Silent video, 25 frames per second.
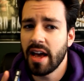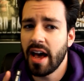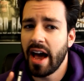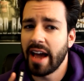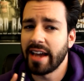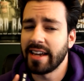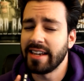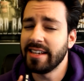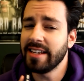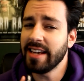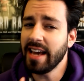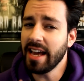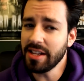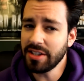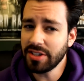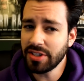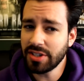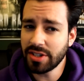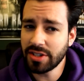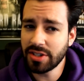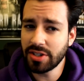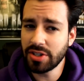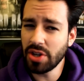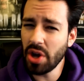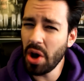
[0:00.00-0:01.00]
I guess
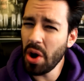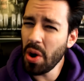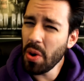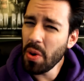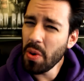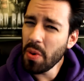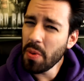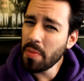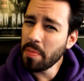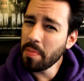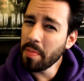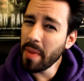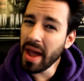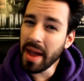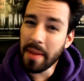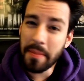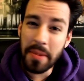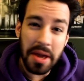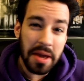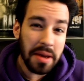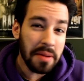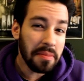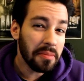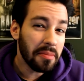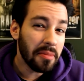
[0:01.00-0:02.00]
so,
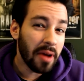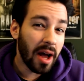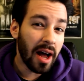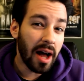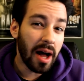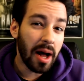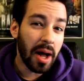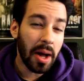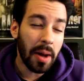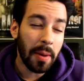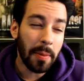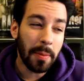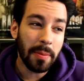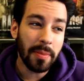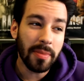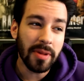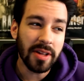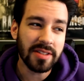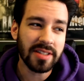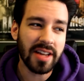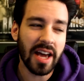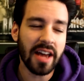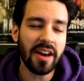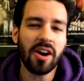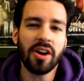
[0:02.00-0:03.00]
maybe? Um,
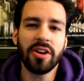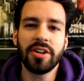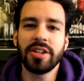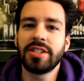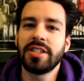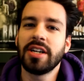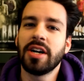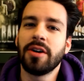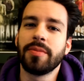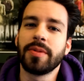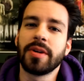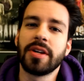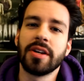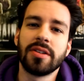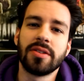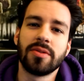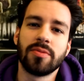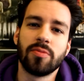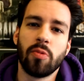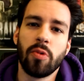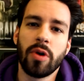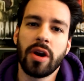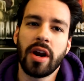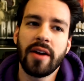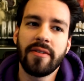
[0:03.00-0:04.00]
it's kind of hard to tell, because
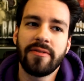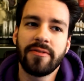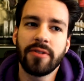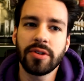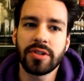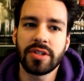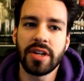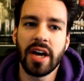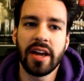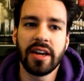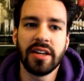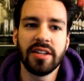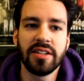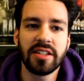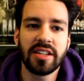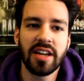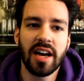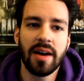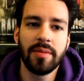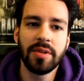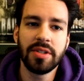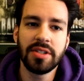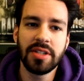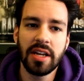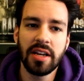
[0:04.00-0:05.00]
when I first got into
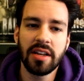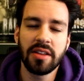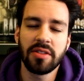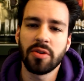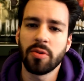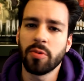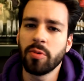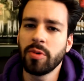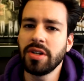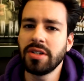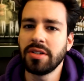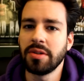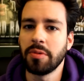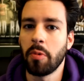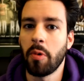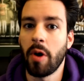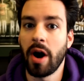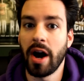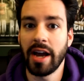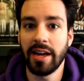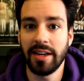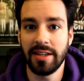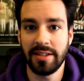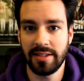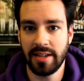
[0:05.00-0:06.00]
commentating, the reason
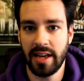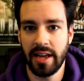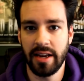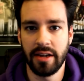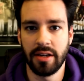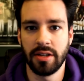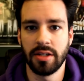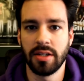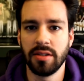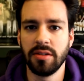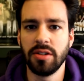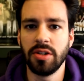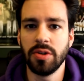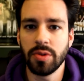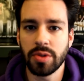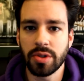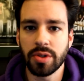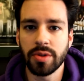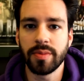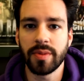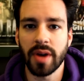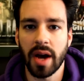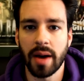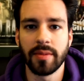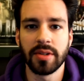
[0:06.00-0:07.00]
why I decided
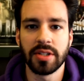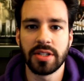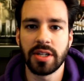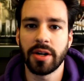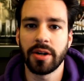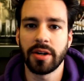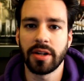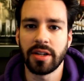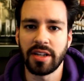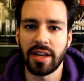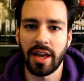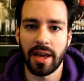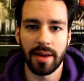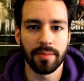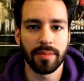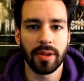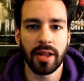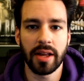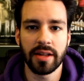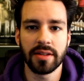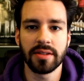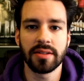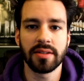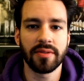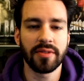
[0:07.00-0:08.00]
YouTube commentary and
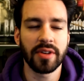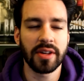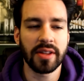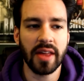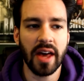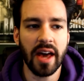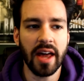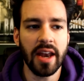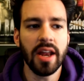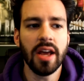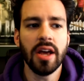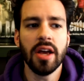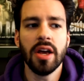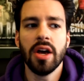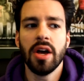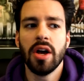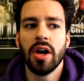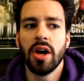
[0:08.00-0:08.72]
gameplay and stuff like that